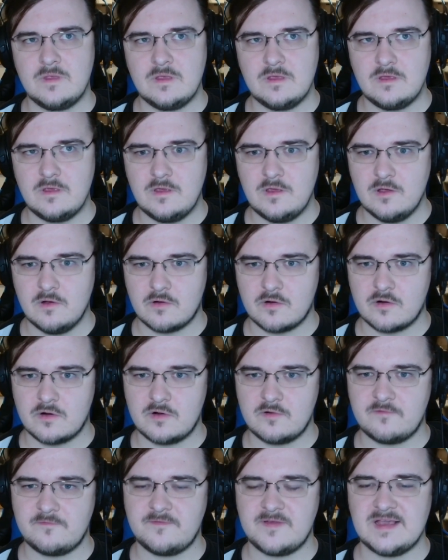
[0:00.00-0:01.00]
your
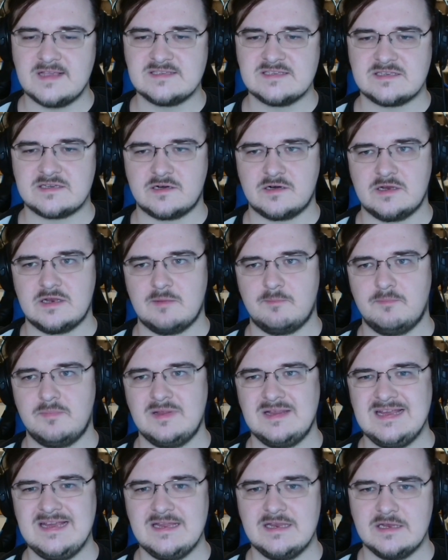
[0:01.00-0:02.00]
phases are going to
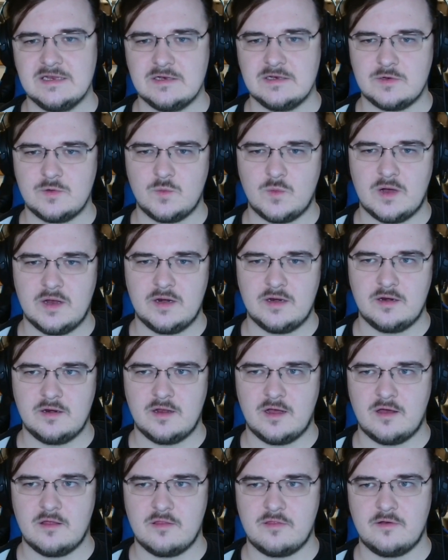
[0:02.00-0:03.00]
bleed into one
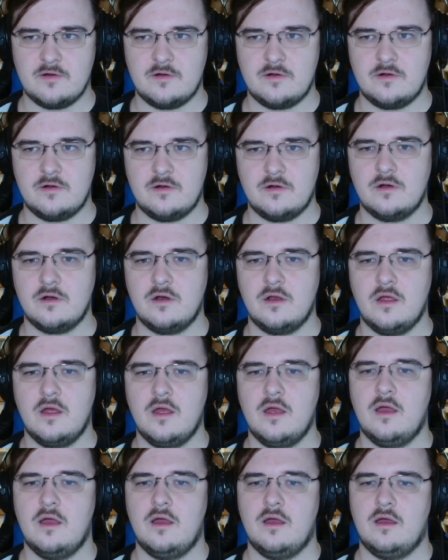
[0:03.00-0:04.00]
another
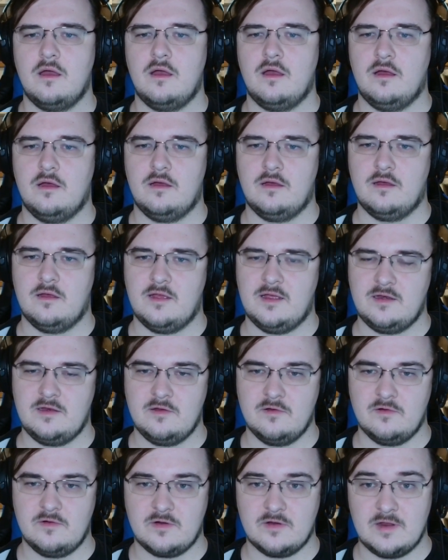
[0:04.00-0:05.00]
and
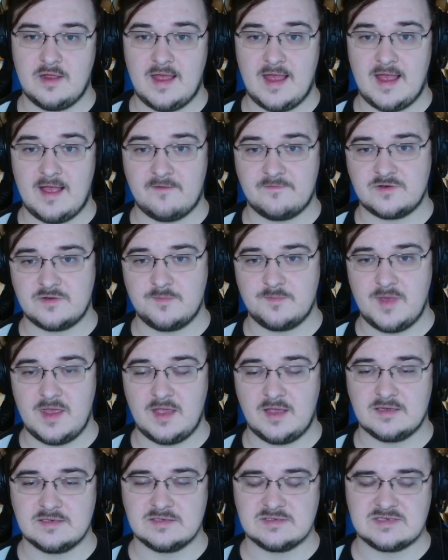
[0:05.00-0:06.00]
you're going to have to make
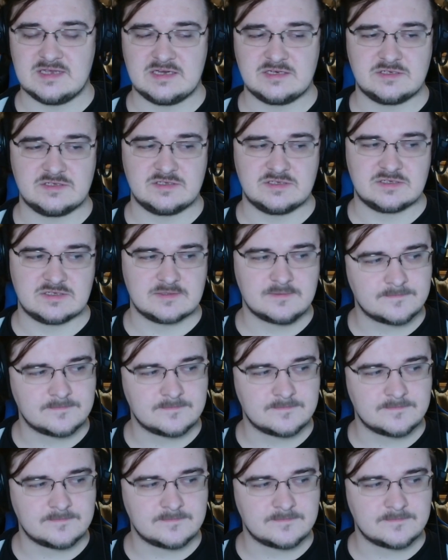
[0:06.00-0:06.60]
concessions.